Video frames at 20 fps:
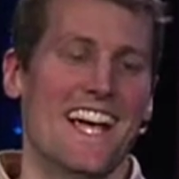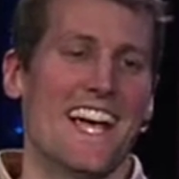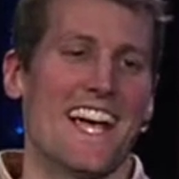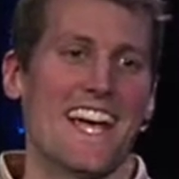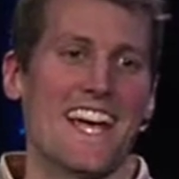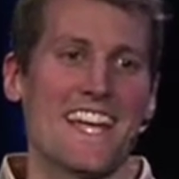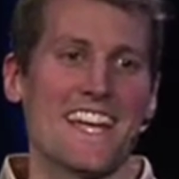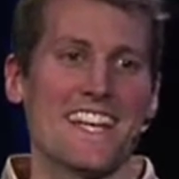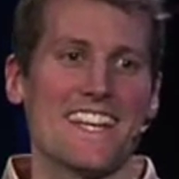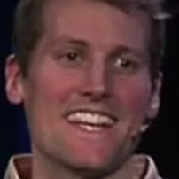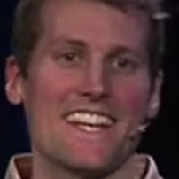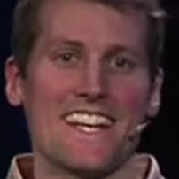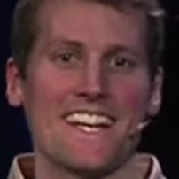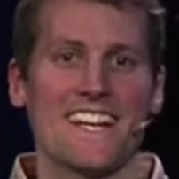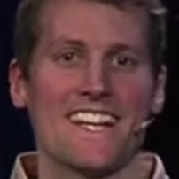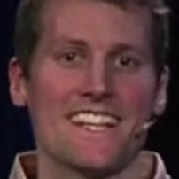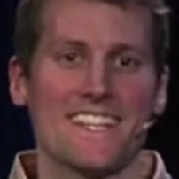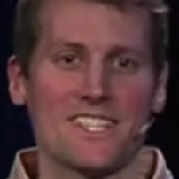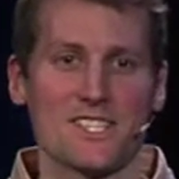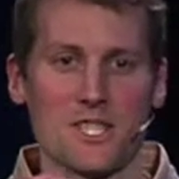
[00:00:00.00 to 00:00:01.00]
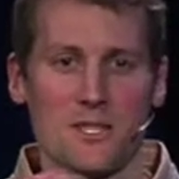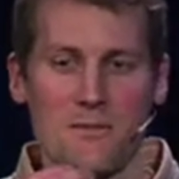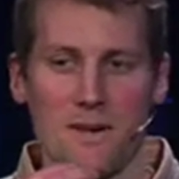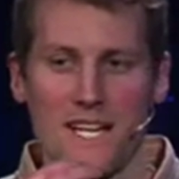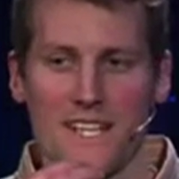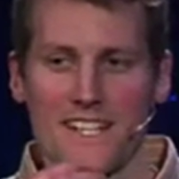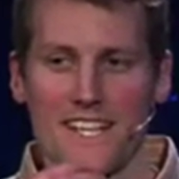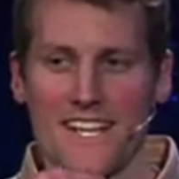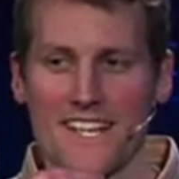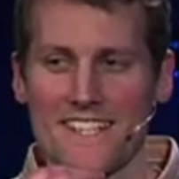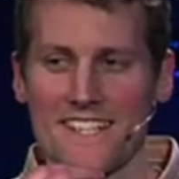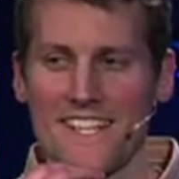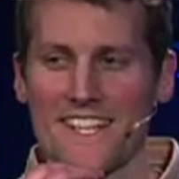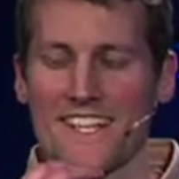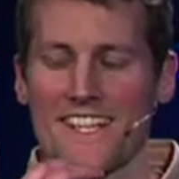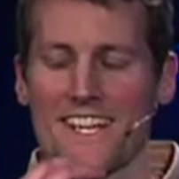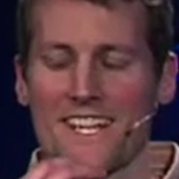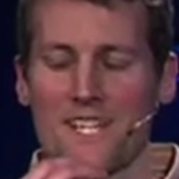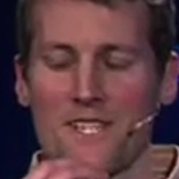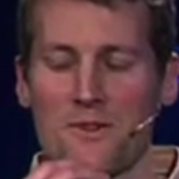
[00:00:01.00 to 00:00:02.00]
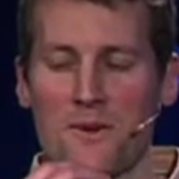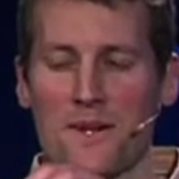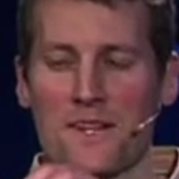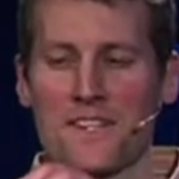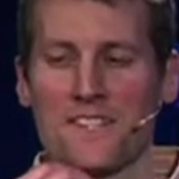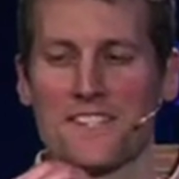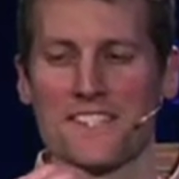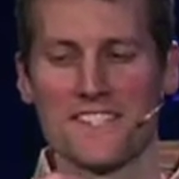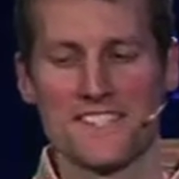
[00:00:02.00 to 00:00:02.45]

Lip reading: And so my dad kind of got a twinkle in